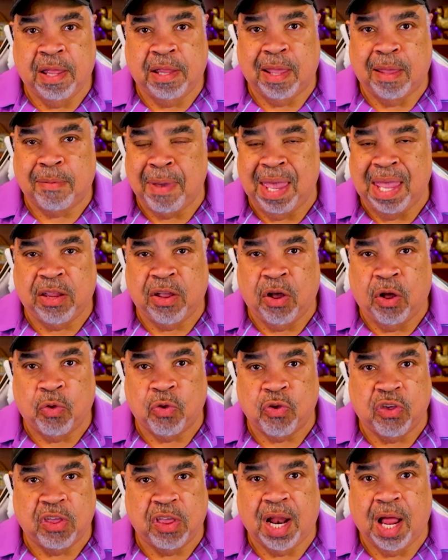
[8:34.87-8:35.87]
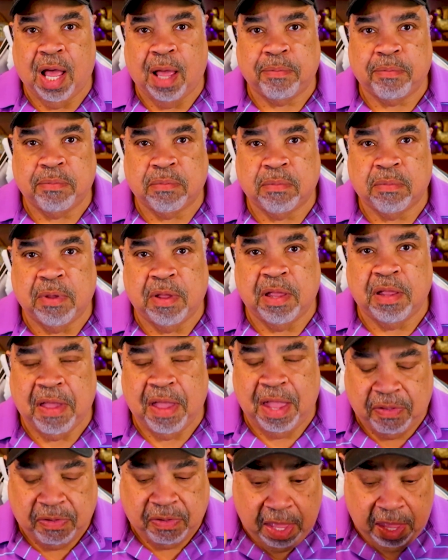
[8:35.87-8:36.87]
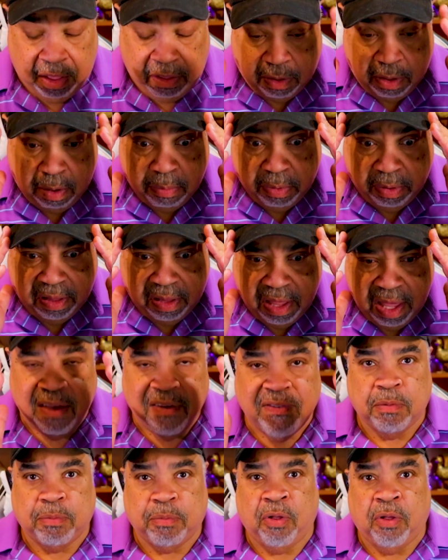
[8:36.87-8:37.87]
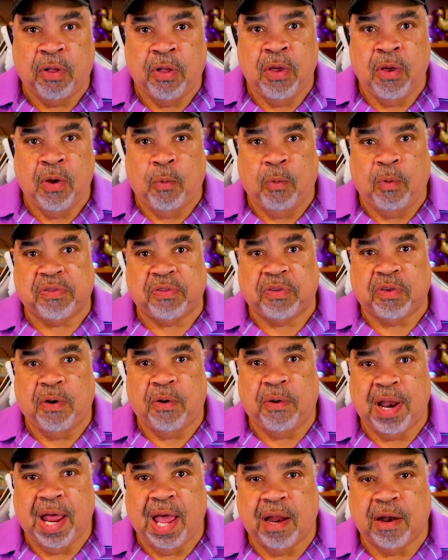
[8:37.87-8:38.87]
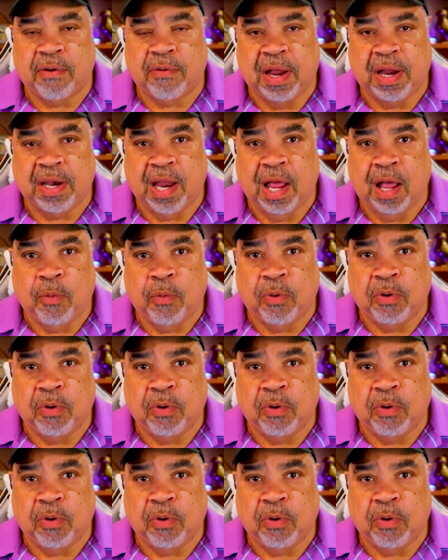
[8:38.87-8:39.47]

They made the whole shit up. It's unbelievable what's going on right now,